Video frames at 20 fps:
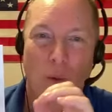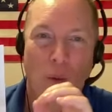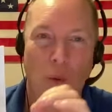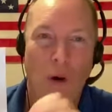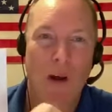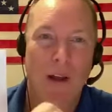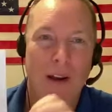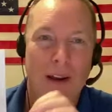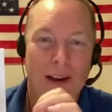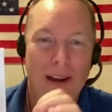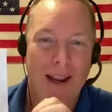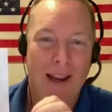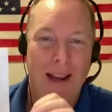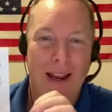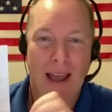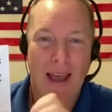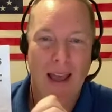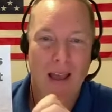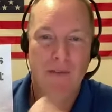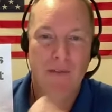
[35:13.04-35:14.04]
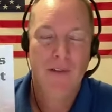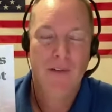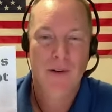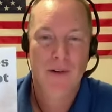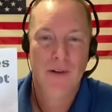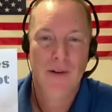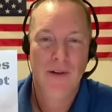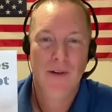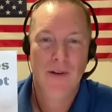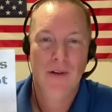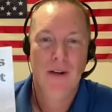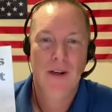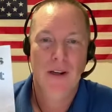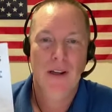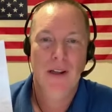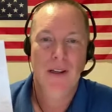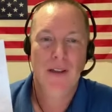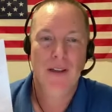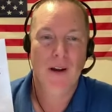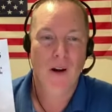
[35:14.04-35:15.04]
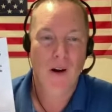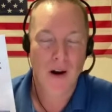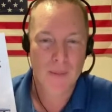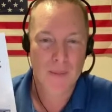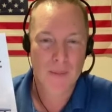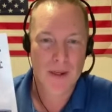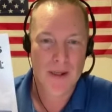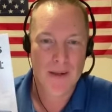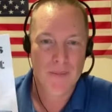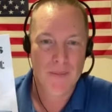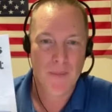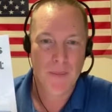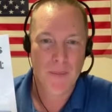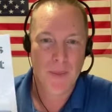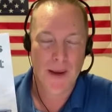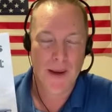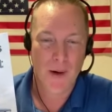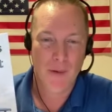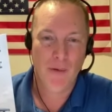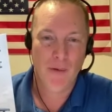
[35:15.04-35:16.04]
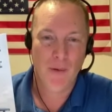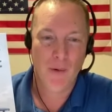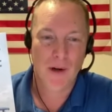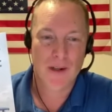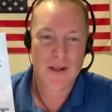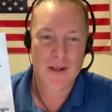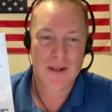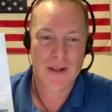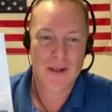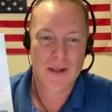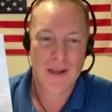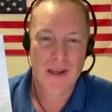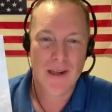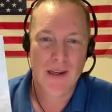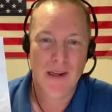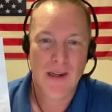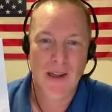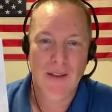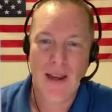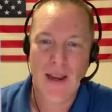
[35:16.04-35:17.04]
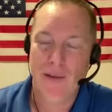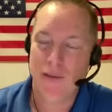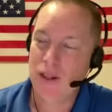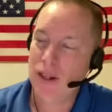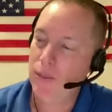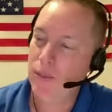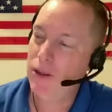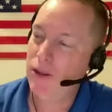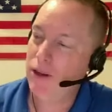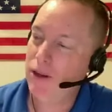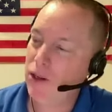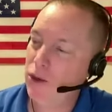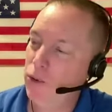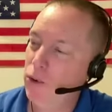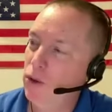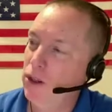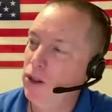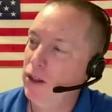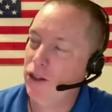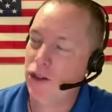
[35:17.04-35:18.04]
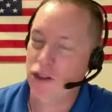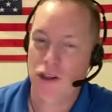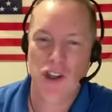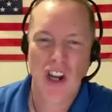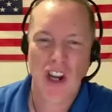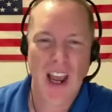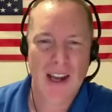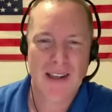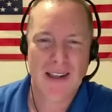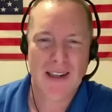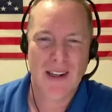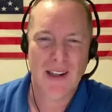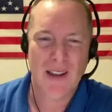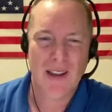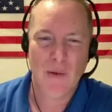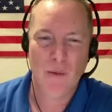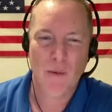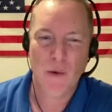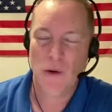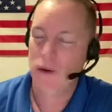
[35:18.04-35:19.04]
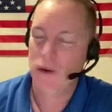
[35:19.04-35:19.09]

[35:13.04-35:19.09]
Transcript: day after the Army Air Force. And they have some of the coolest jets in the world.